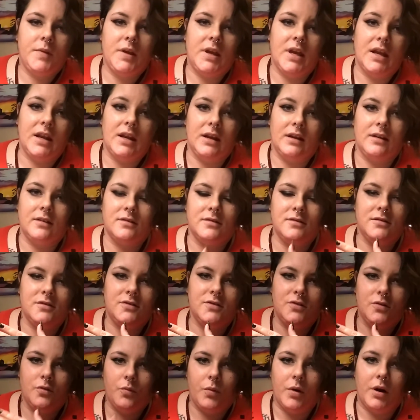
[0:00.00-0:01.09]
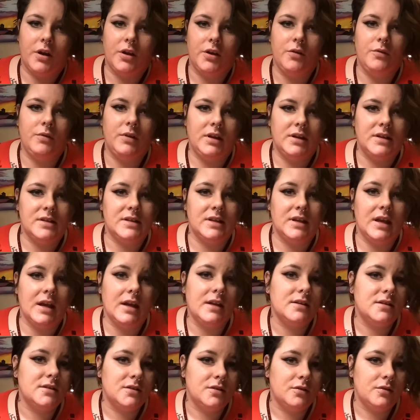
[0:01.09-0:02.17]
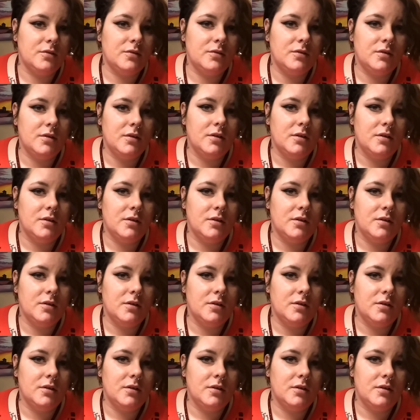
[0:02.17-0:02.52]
getting to where you need to get to.